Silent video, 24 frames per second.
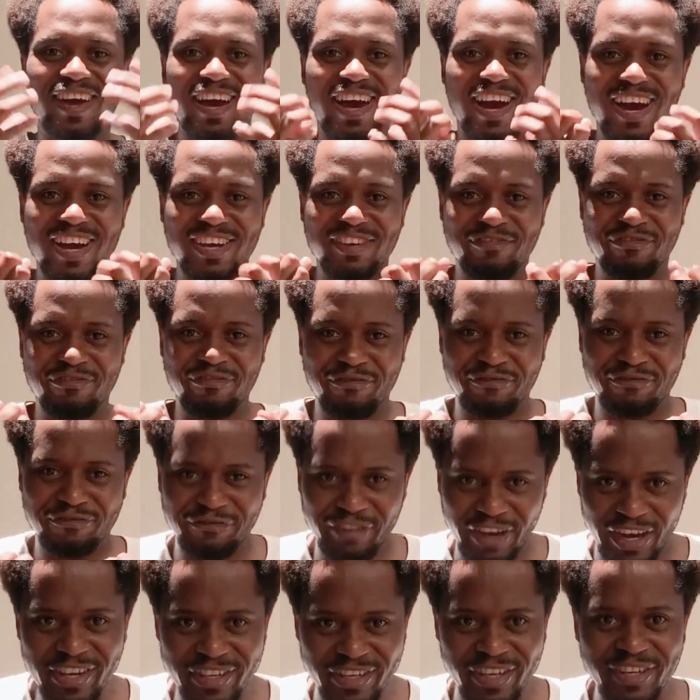I
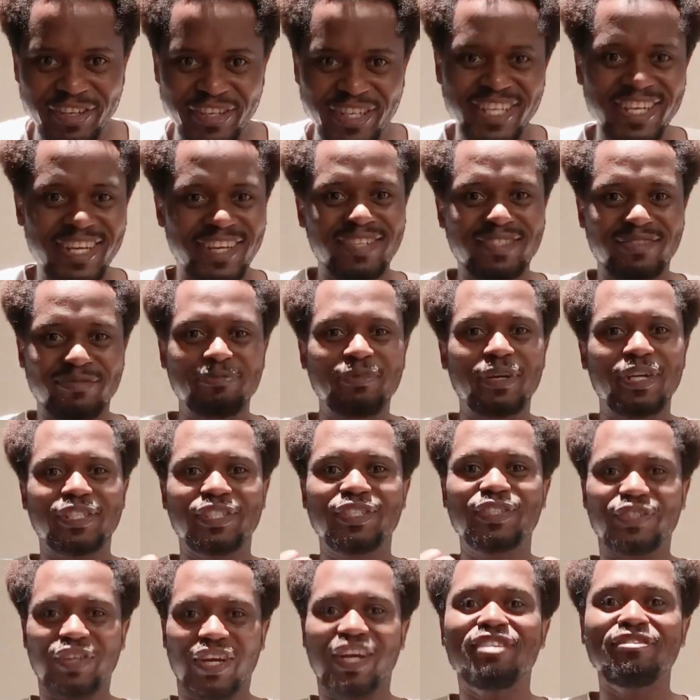finally got my
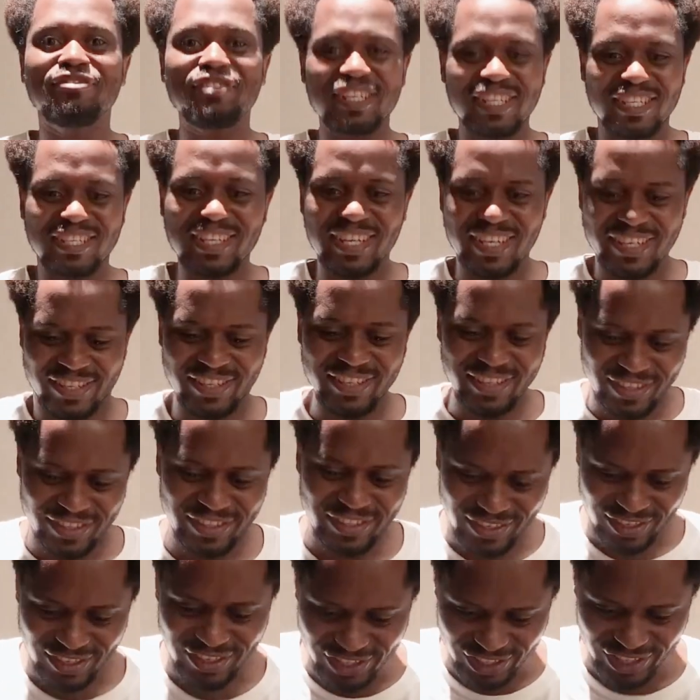driving
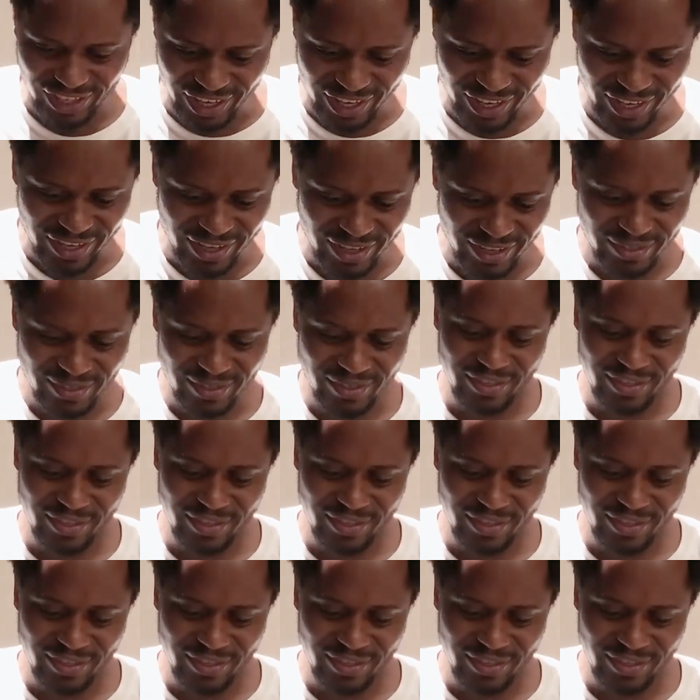license in China.